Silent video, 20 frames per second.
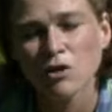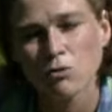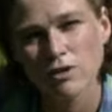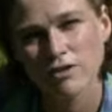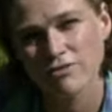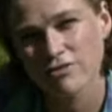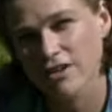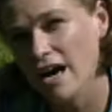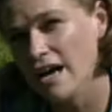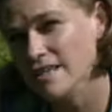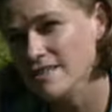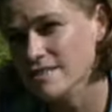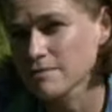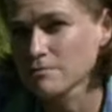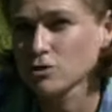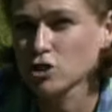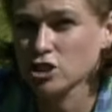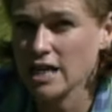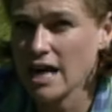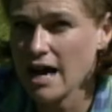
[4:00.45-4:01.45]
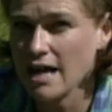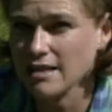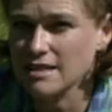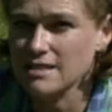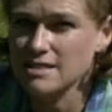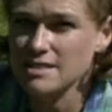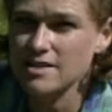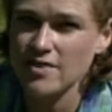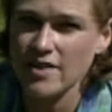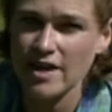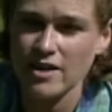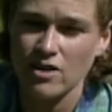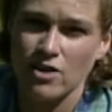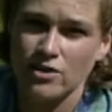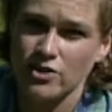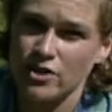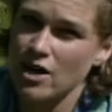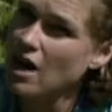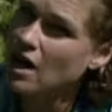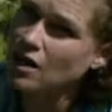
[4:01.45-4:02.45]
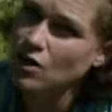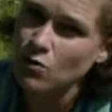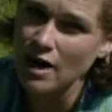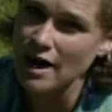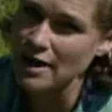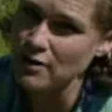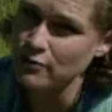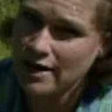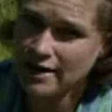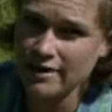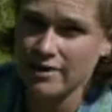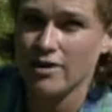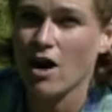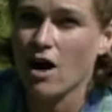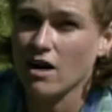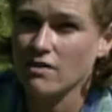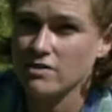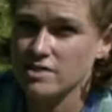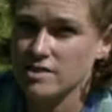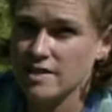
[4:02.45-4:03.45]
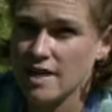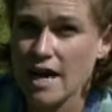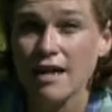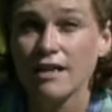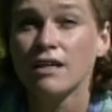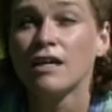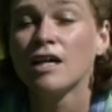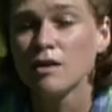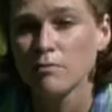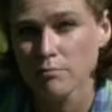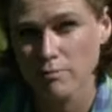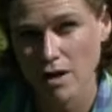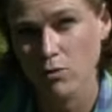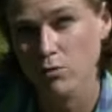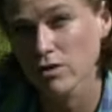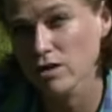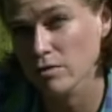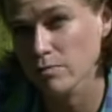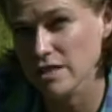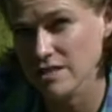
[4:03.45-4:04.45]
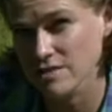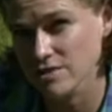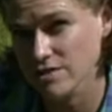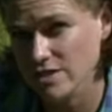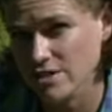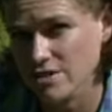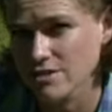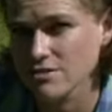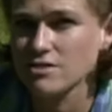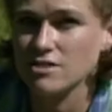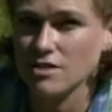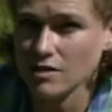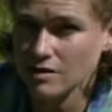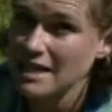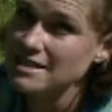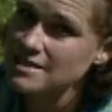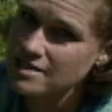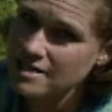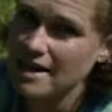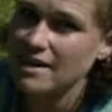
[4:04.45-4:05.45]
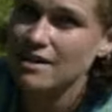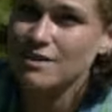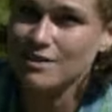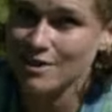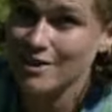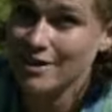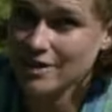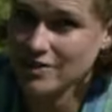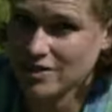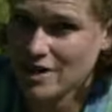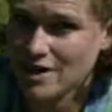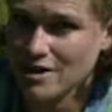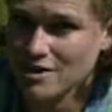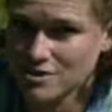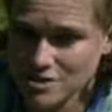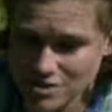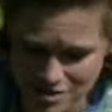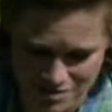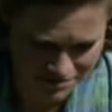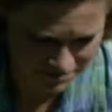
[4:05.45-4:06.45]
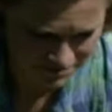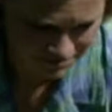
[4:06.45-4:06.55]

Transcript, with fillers: we've got some shallots that are not quite ready to harvest yet, but will be soon. So let's take a look at those.